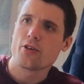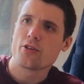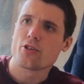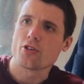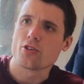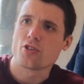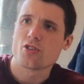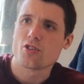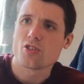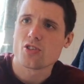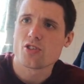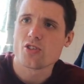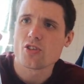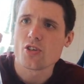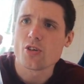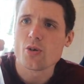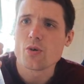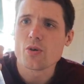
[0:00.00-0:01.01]

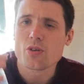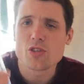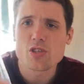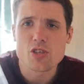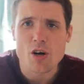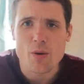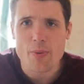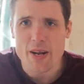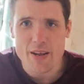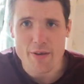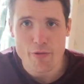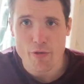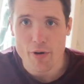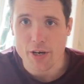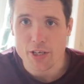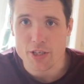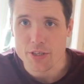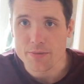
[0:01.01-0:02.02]
just to stop any
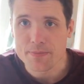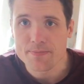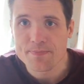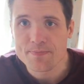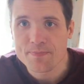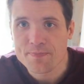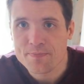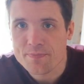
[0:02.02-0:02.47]
friction.